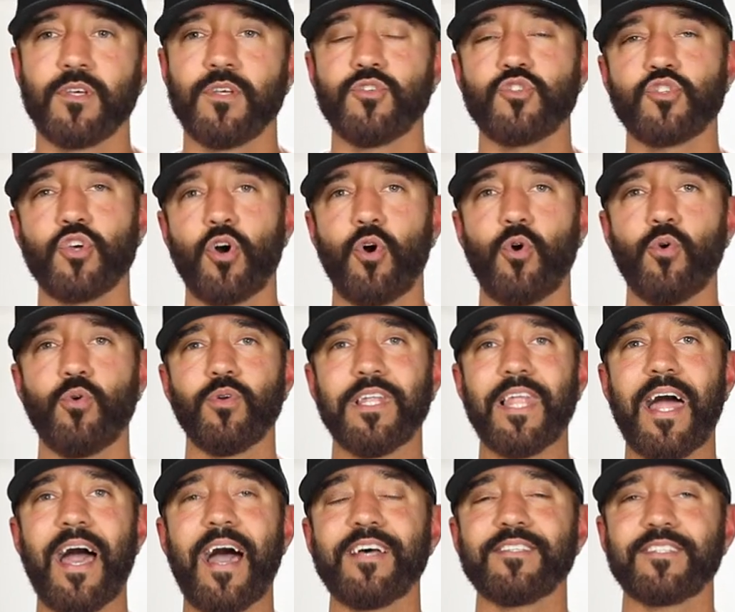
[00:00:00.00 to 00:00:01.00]
So
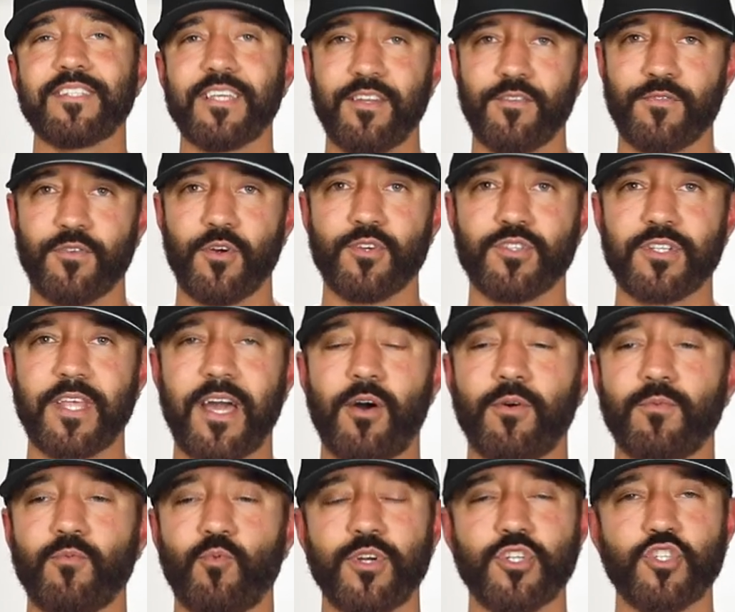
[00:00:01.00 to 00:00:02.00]
last in, first
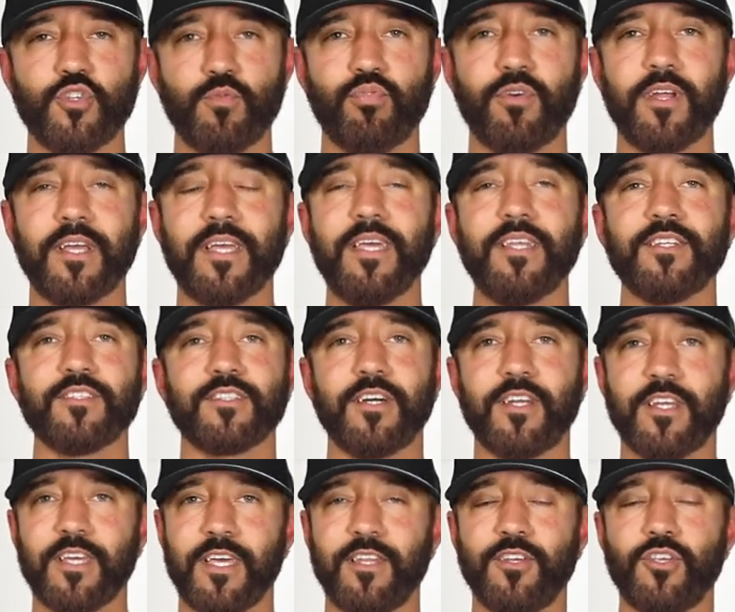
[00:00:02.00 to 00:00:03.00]
out. What you bring in is
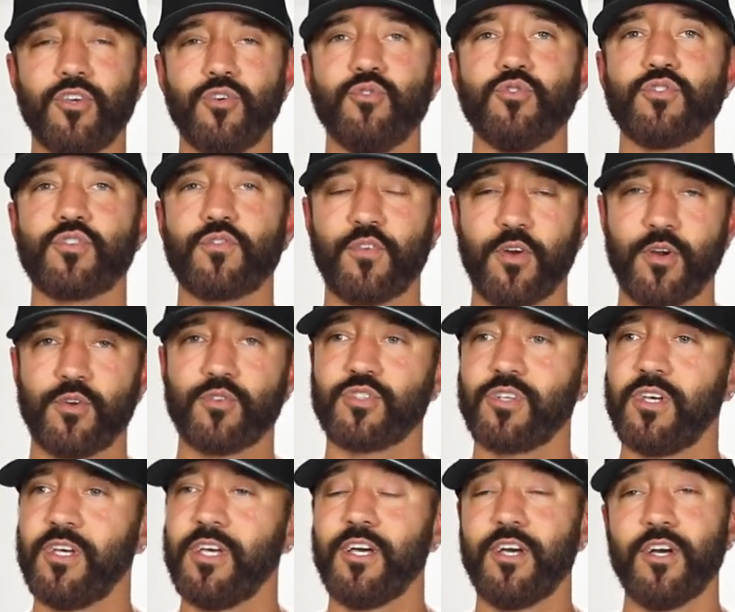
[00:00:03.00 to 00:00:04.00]
going to get used
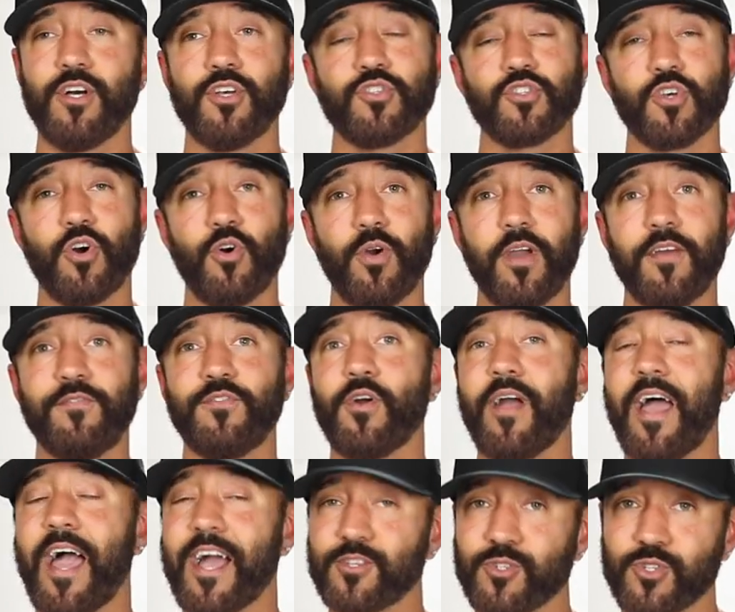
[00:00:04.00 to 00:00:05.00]
first. So if
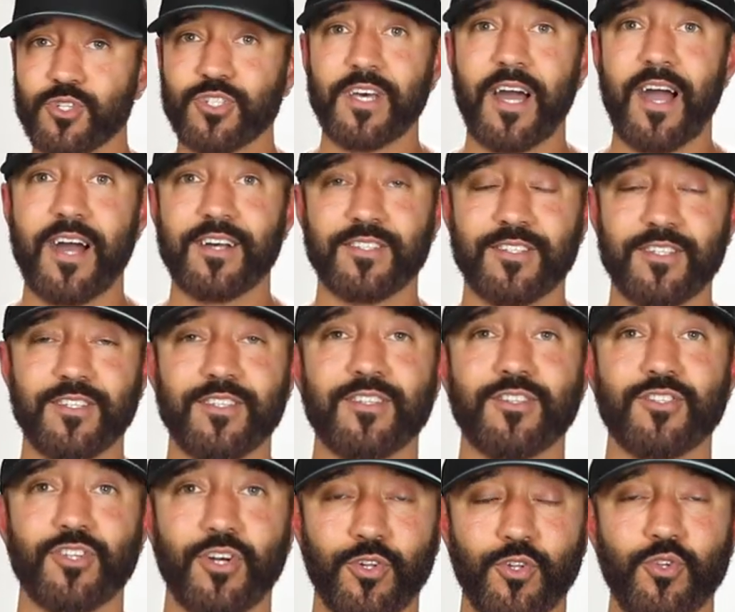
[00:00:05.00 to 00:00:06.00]
you're exercising
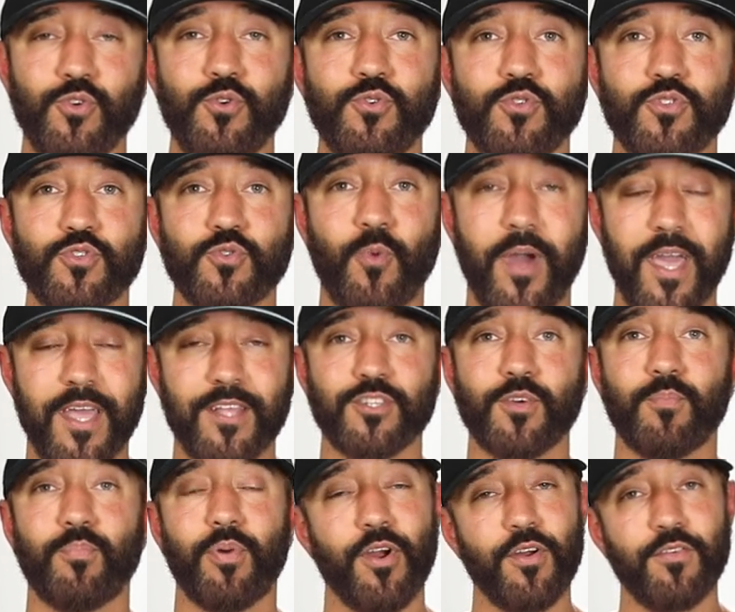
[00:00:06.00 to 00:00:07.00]
to lose weight,
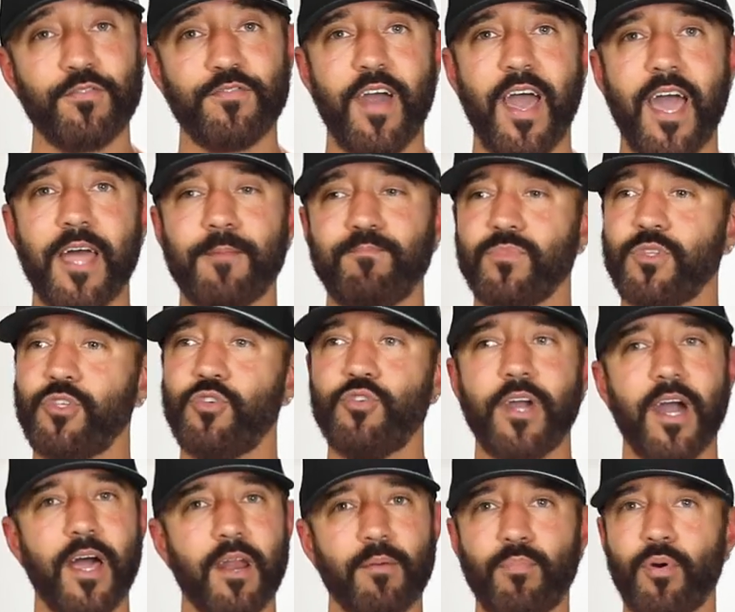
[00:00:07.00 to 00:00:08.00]
to burn fat, you
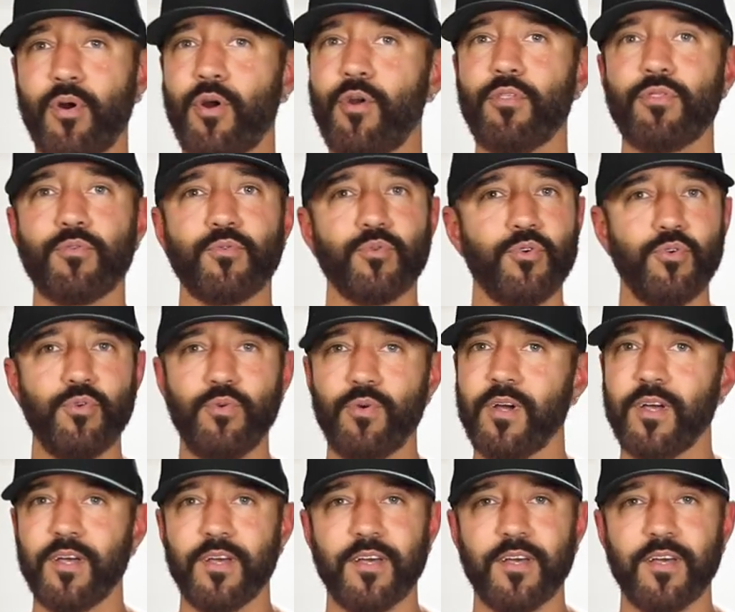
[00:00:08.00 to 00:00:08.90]
got to burn through